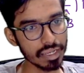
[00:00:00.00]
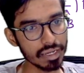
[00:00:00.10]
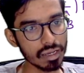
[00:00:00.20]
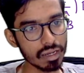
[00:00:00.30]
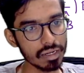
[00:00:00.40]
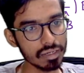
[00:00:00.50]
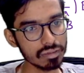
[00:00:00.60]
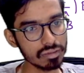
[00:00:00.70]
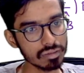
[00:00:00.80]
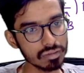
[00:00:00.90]
dot
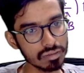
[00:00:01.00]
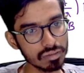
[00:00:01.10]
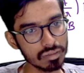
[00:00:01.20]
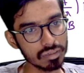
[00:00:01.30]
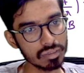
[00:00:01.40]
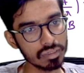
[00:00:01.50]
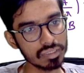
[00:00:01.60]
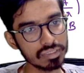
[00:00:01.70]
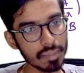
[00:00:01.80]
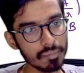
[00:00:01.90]

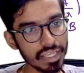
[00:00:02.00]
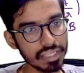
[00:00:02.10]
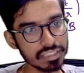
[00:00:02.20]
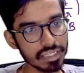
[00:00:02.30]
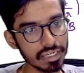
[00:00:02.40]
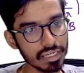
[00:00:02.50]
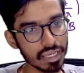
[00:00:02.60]
summation